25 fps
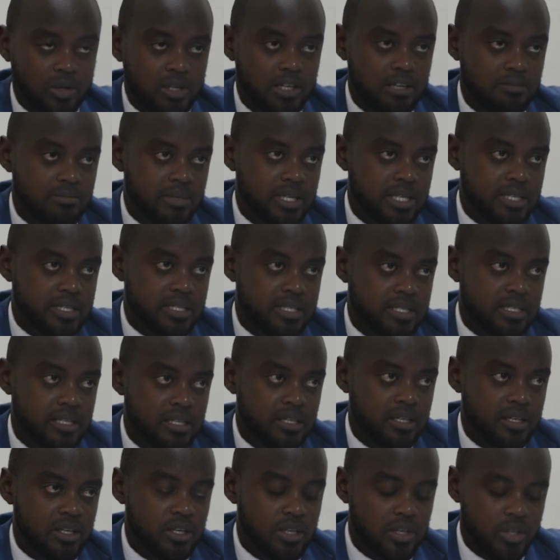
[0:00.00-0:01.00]
limits
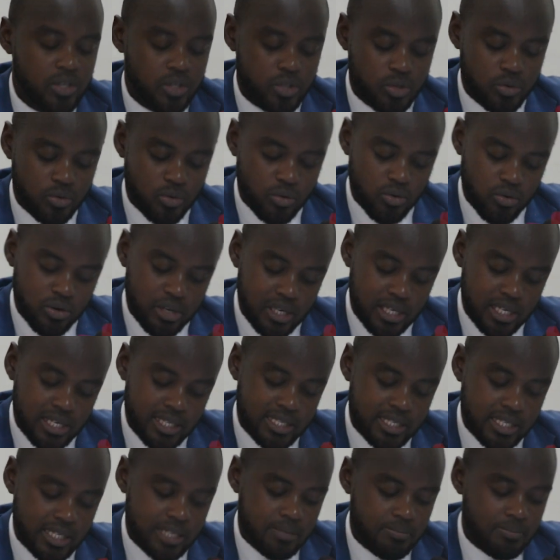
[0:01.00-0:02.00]
to only
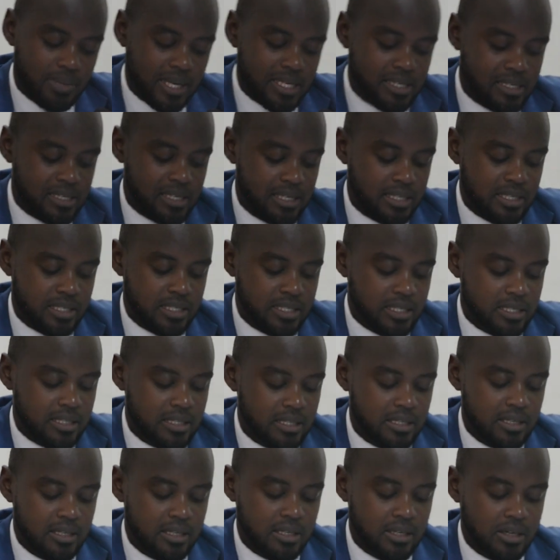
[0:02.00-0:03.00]
10%
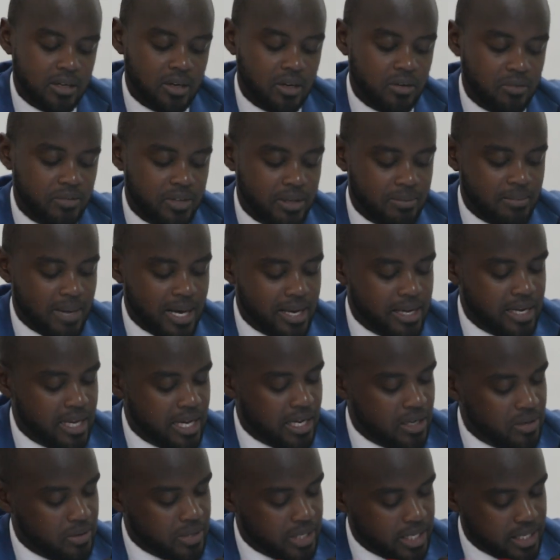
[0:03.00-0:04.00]
of the money
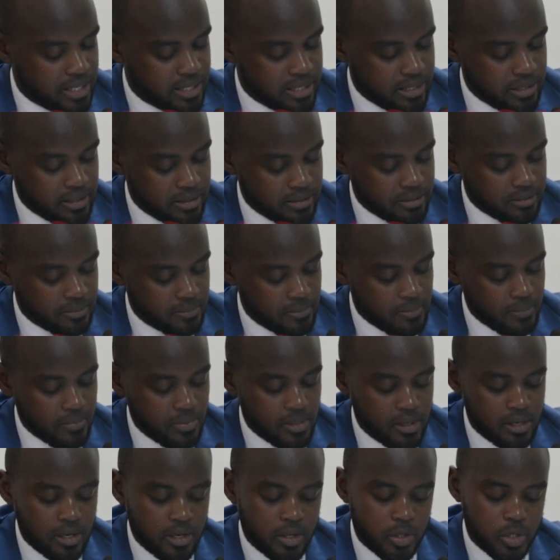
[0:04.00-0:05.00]
allocated.
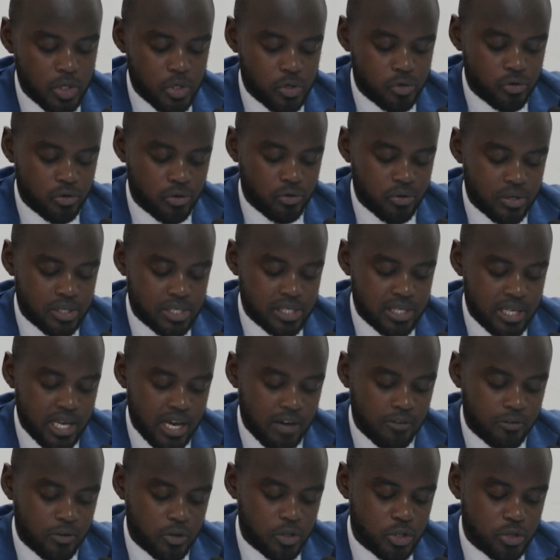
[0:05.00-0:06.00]
This request
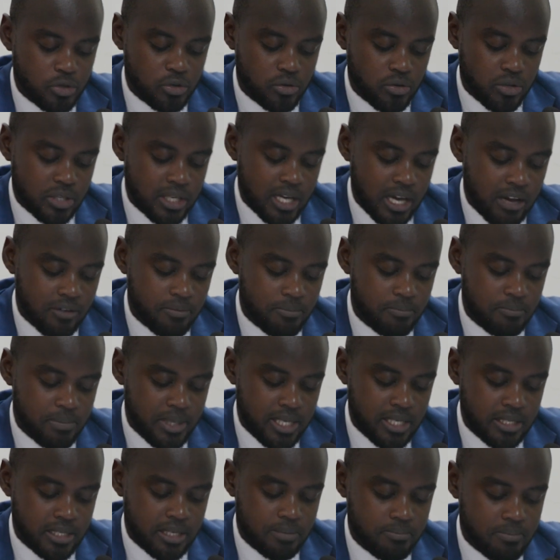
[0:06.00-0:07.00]
therefore should not have
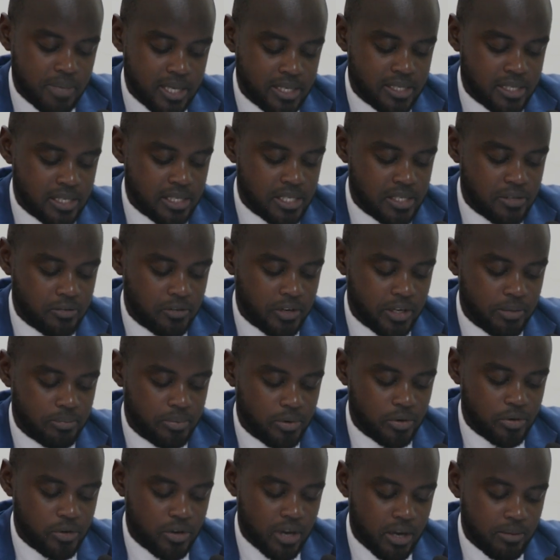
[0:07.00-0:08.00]
been the basis for a
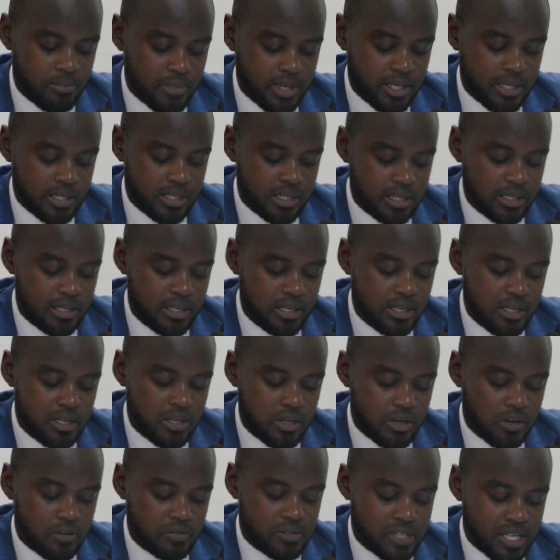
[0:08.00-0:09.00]
procurement
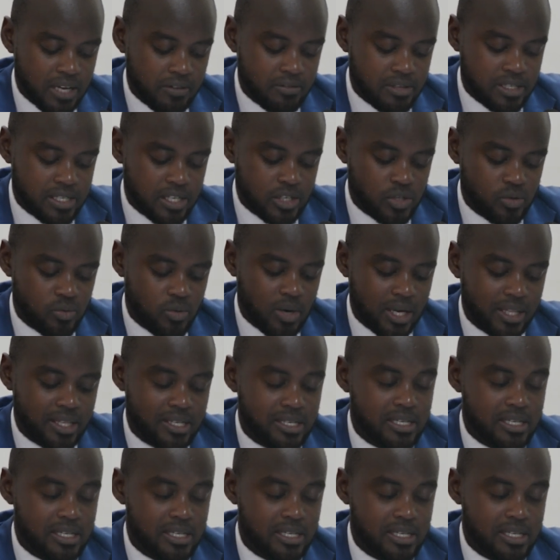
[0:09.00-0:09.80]
of services worth